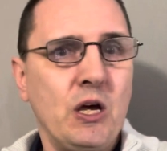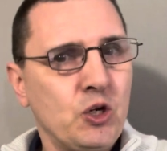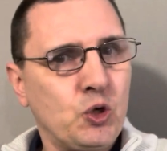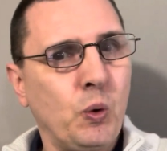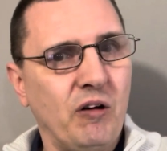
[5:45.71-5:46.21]

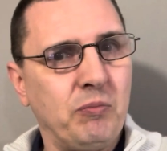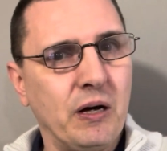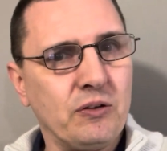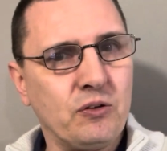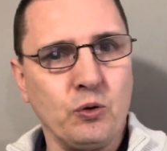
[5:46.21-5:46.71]
12
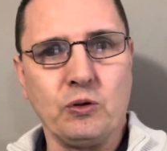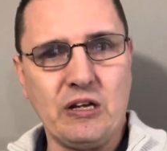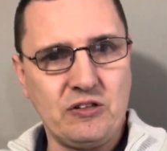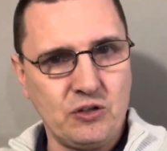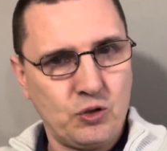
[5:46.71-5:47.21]
months or
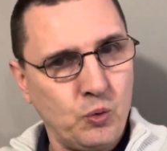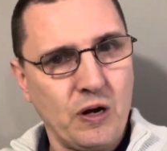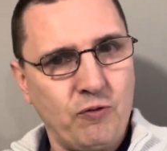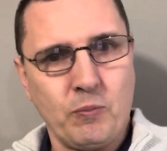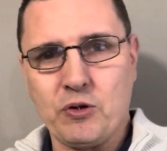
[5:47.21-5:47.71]
less than
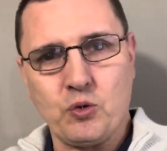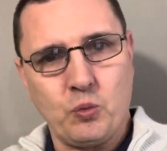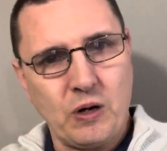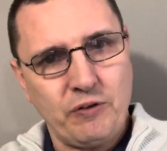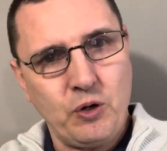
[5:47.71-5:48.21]
24 months or
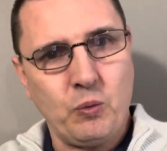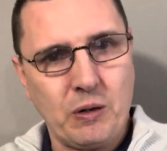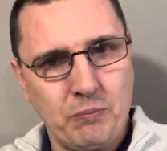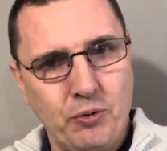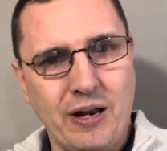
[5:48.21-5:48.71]
whatever you want
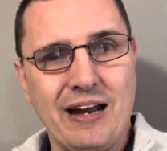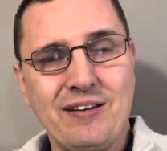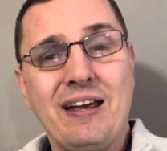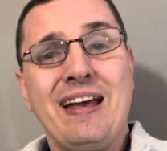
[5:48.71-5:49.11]
to put it at,